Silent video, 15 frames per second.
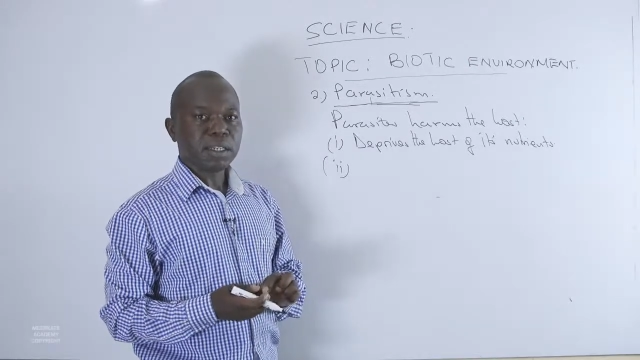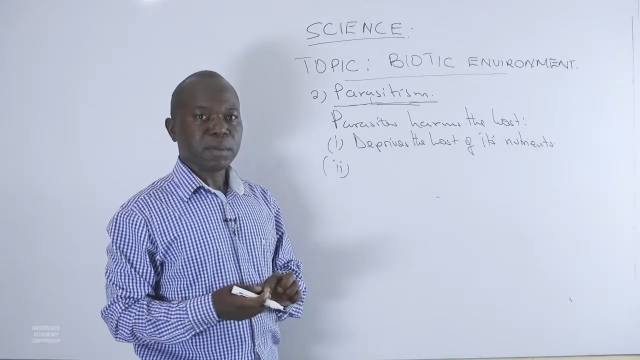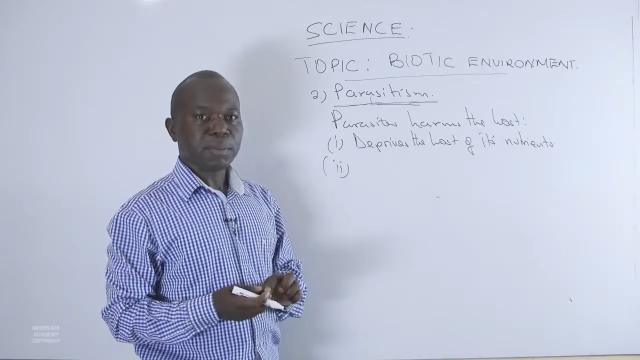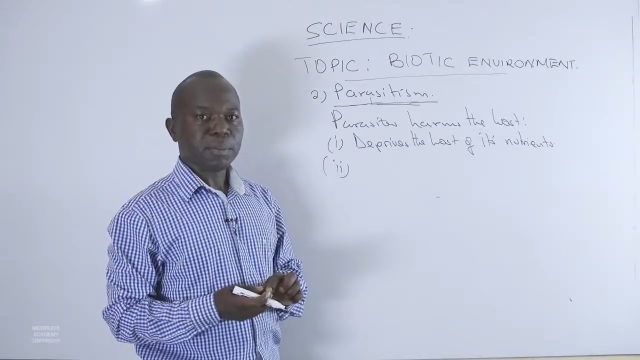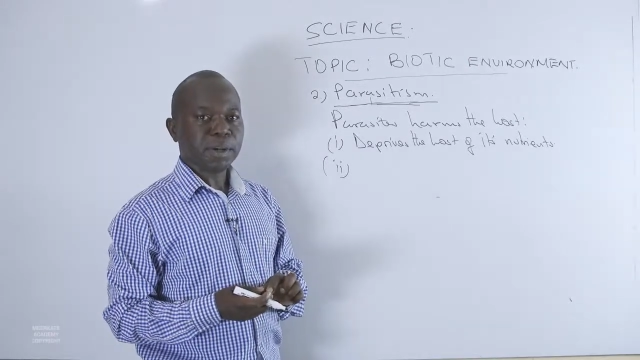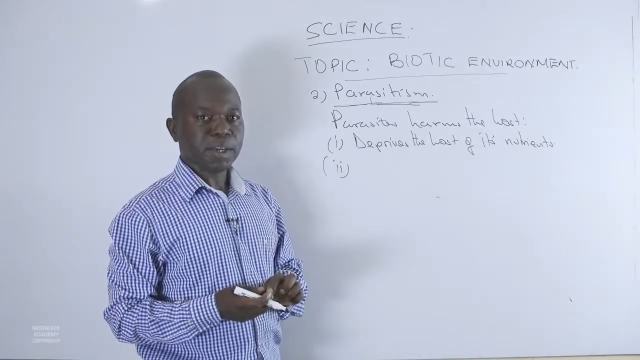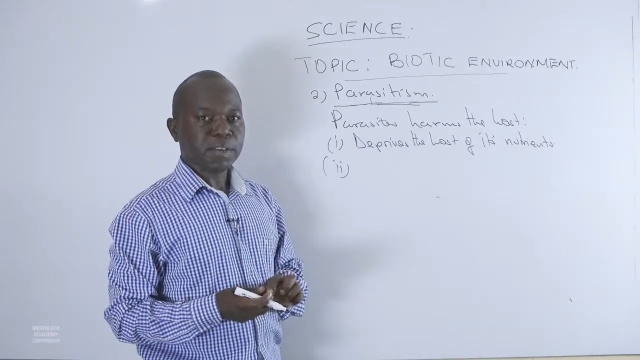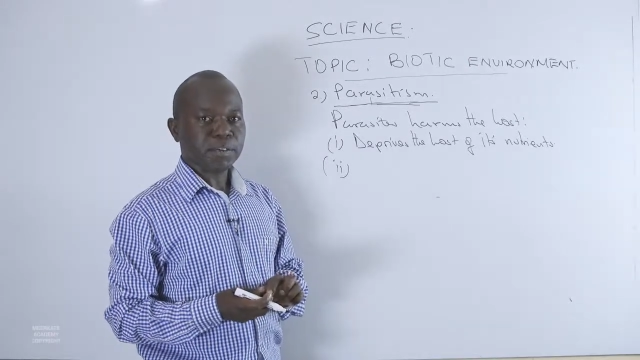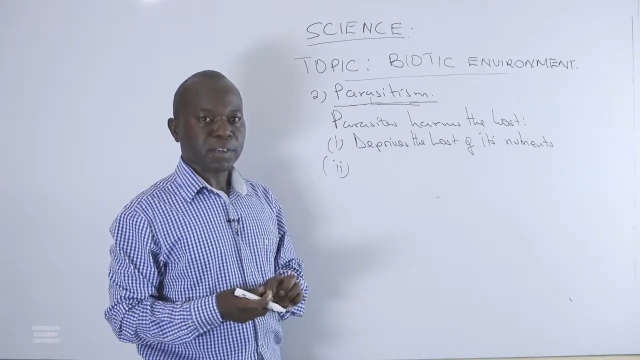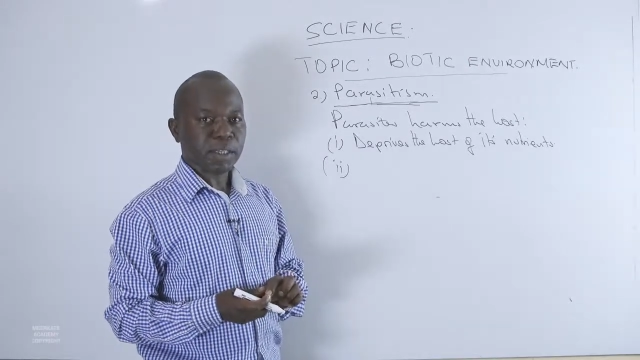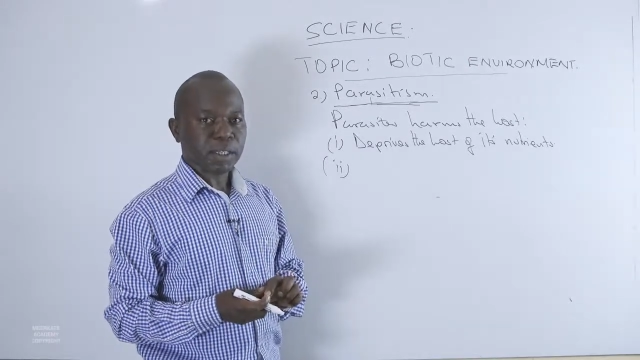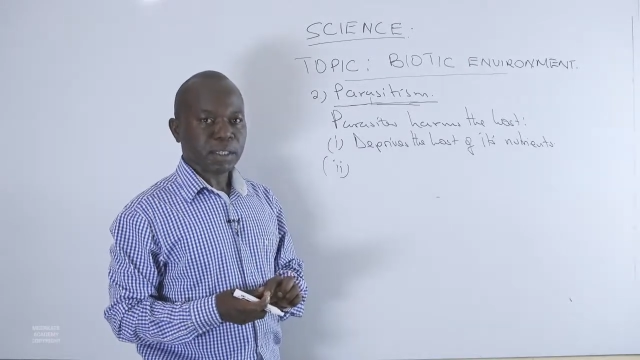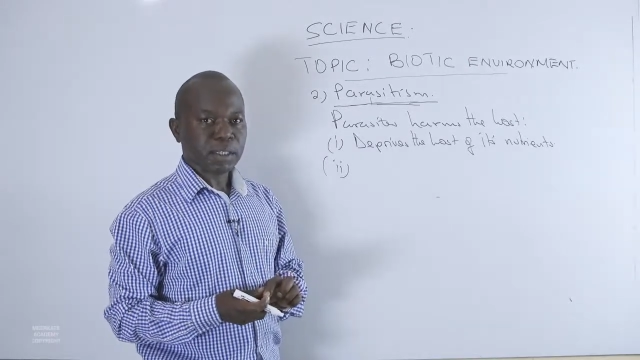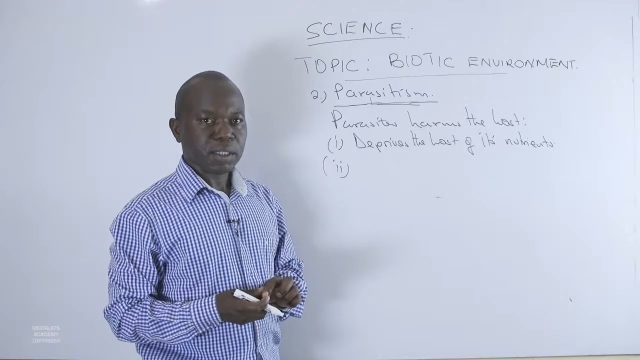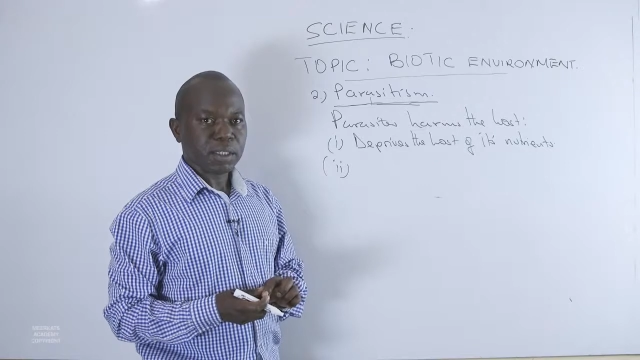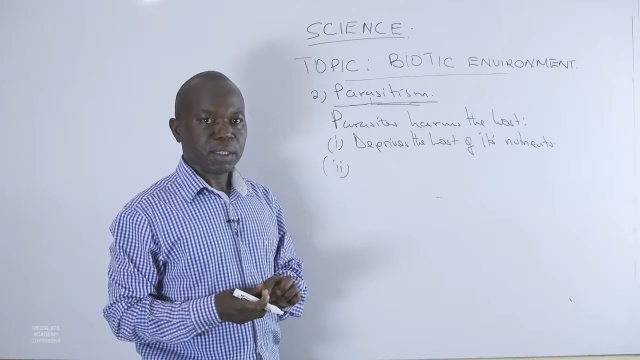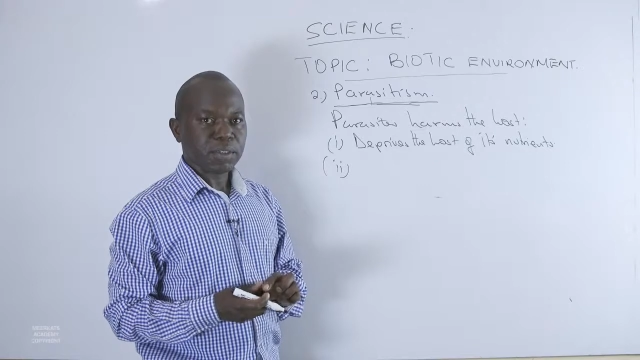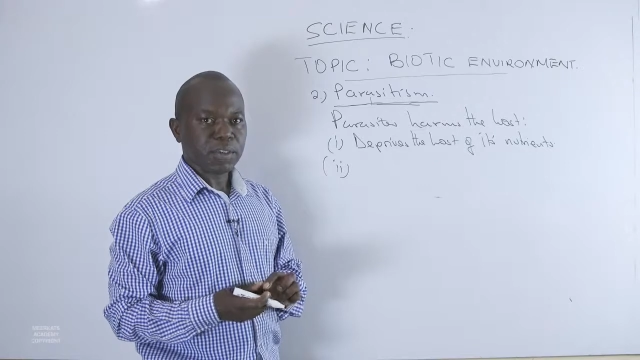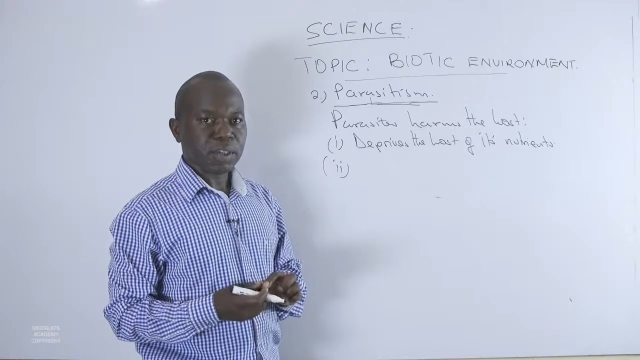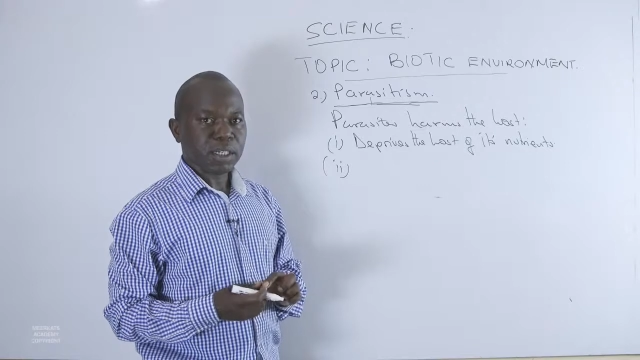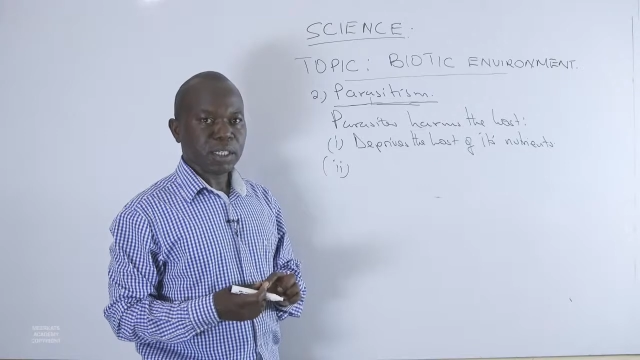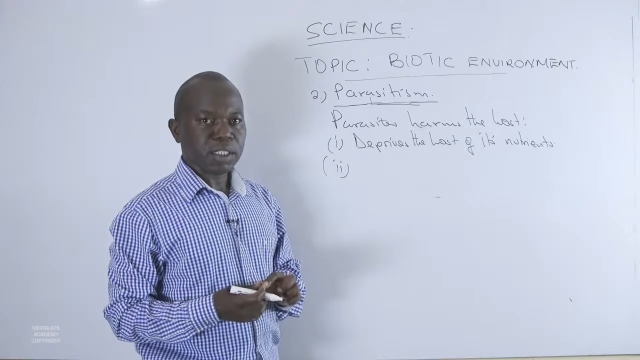depriving
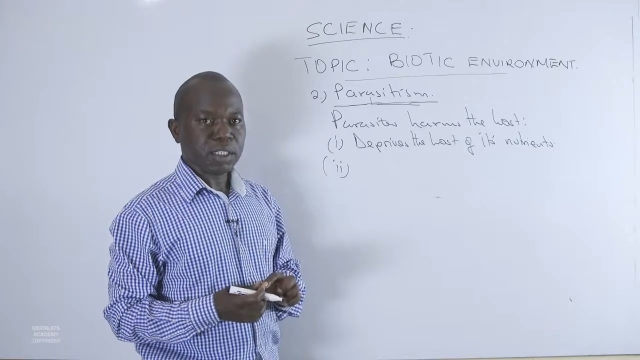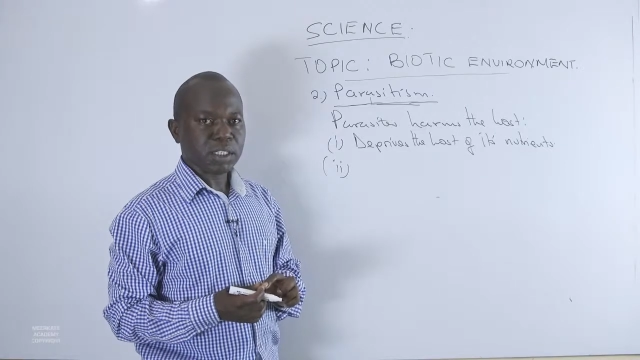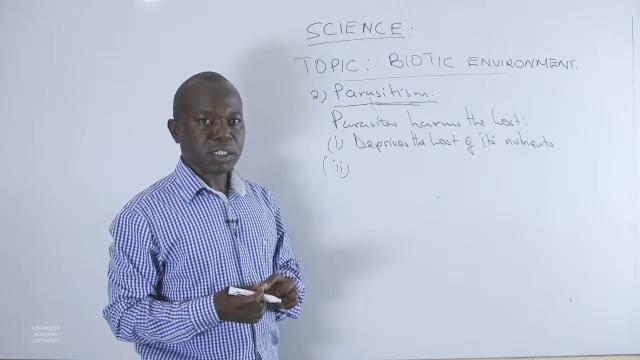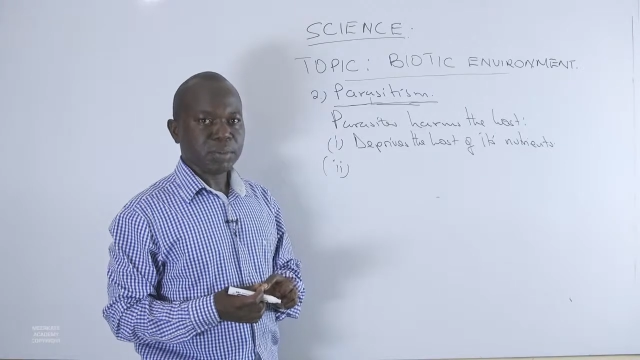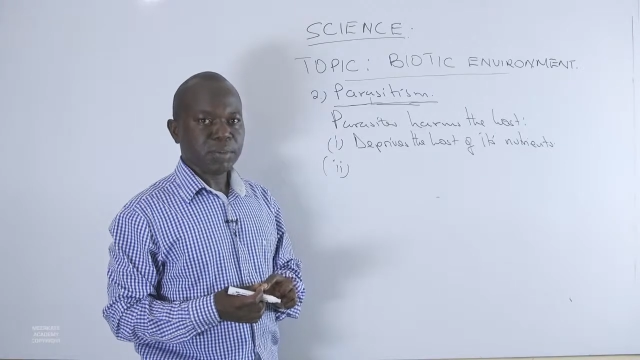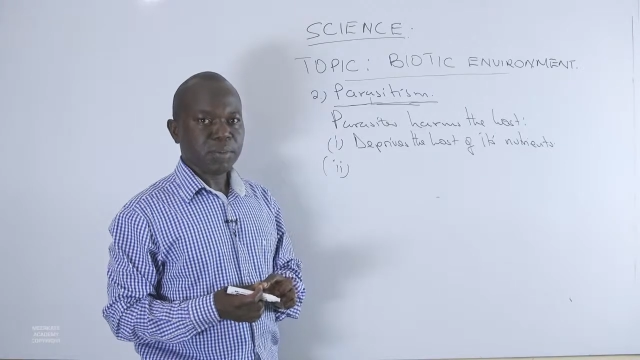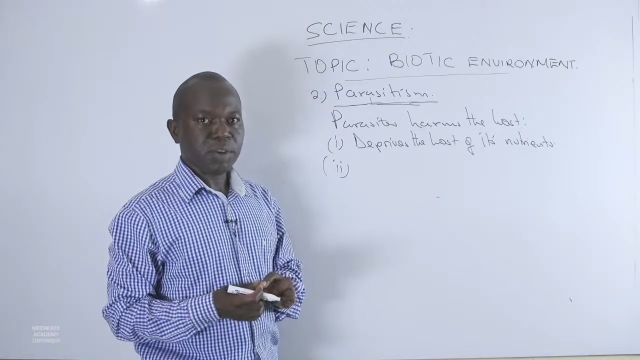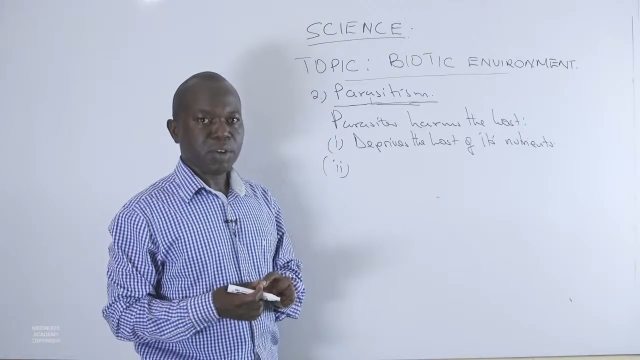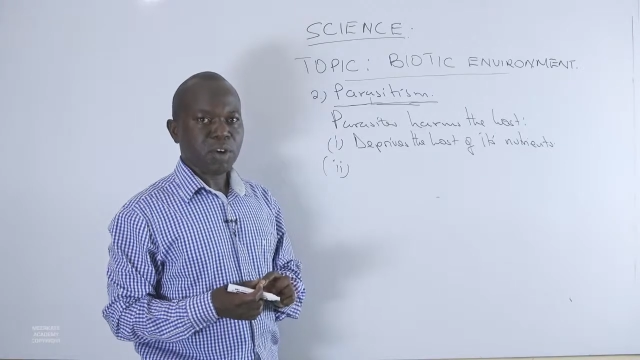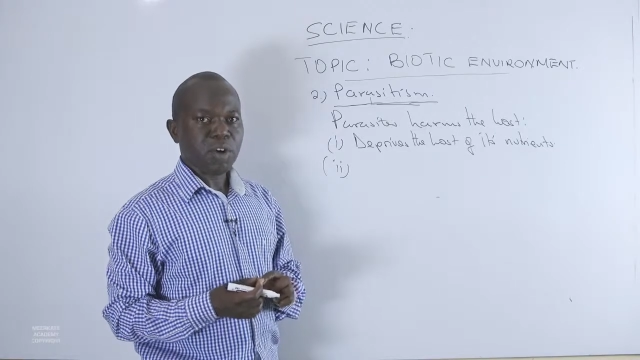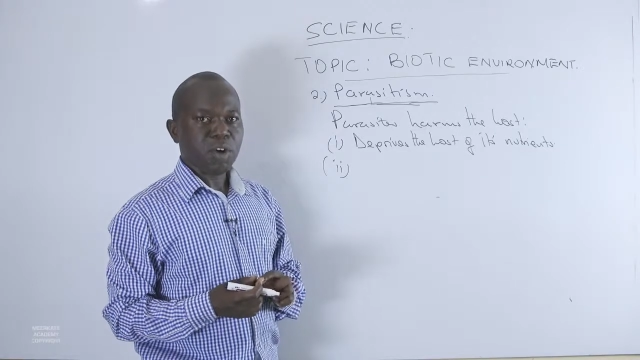the organism